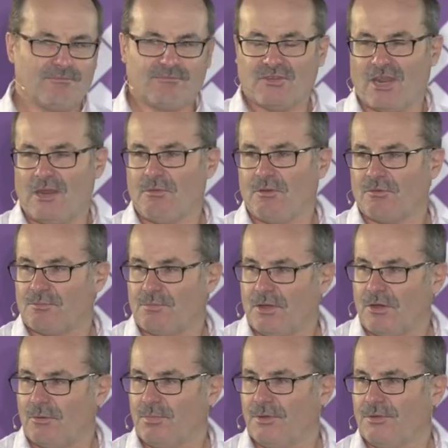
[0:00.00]
teeming with
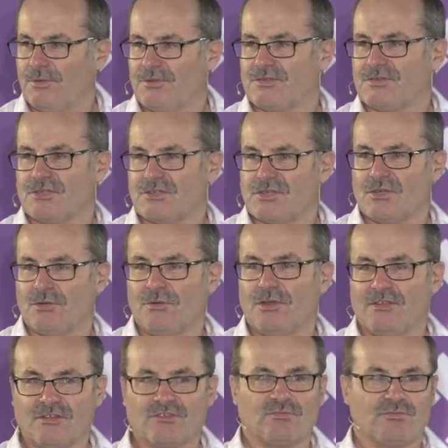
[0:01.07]
bell birds and tui.
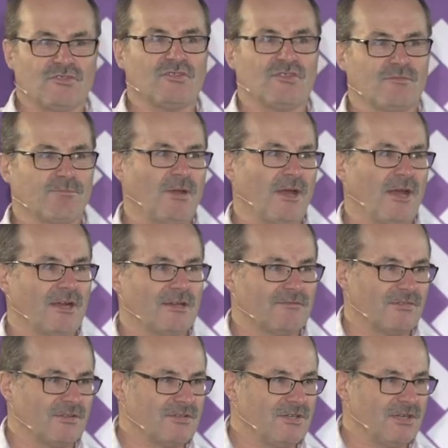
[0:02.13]
This was just part
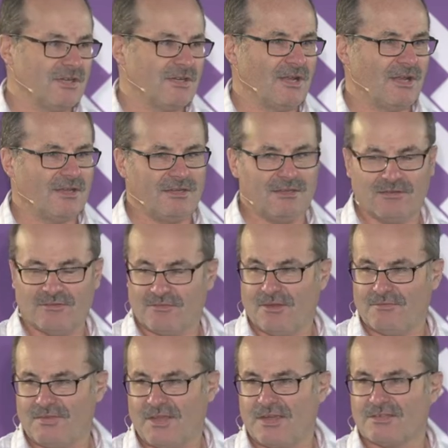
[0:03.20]
of the DNA
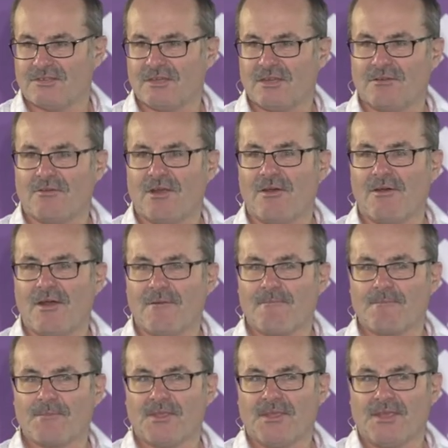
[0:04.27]
of Aotearoa.
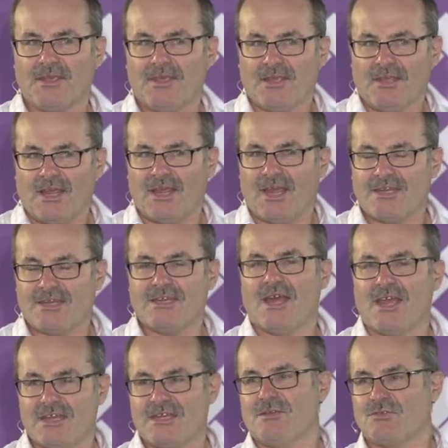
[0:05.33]
And
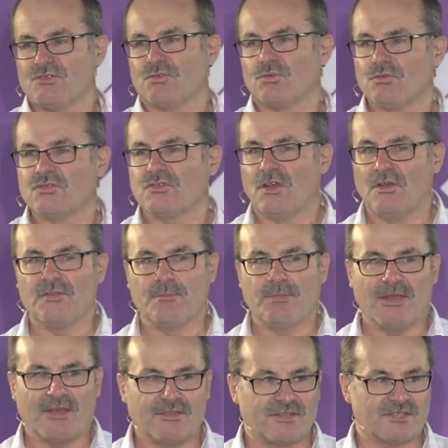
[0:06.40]
1880 was also
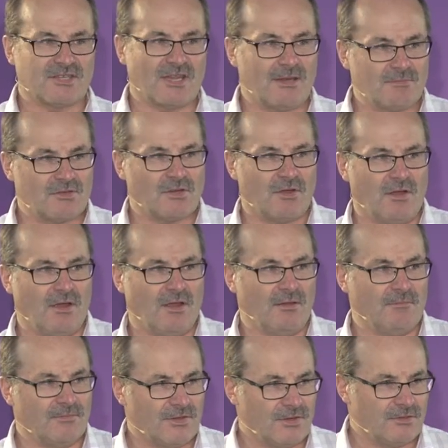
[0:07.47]
about the same
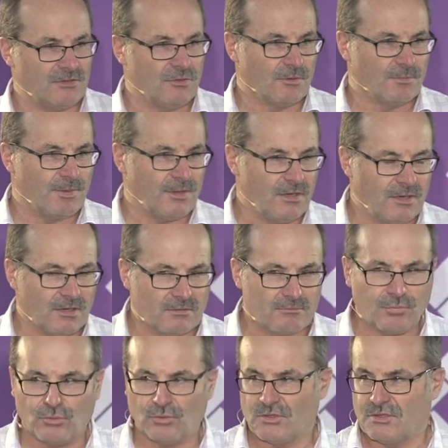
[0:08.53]
time that European
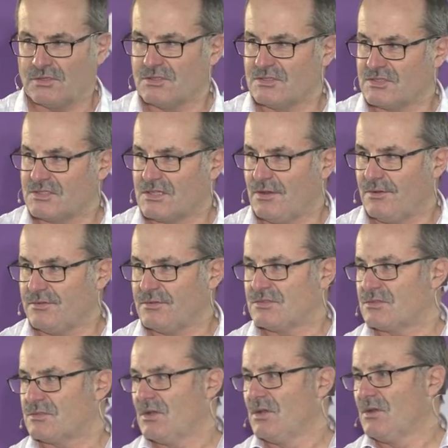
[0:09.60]
brought in
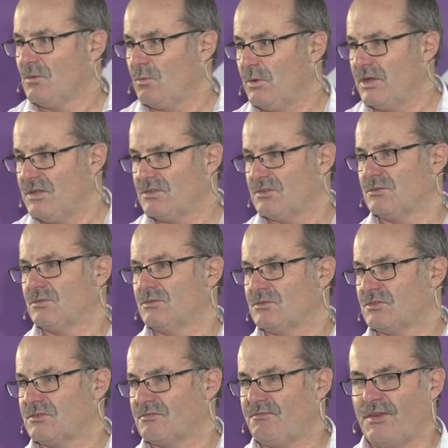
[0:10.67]
stoats,
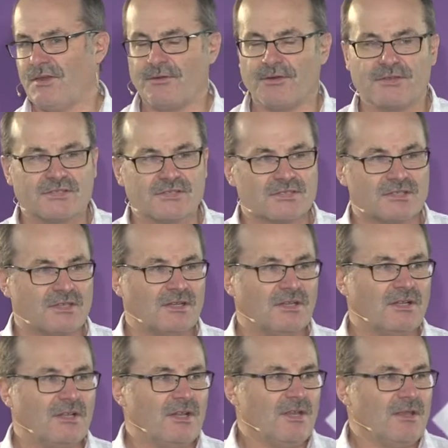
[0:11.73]
weasels, ferrets,
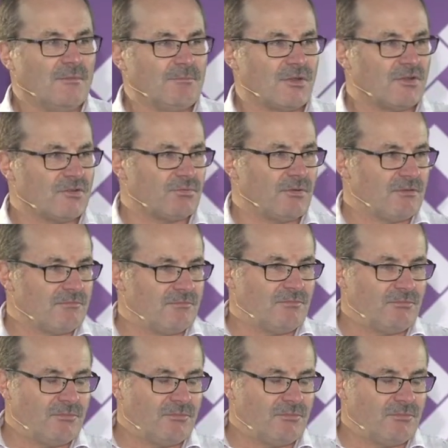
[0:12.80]
because we'd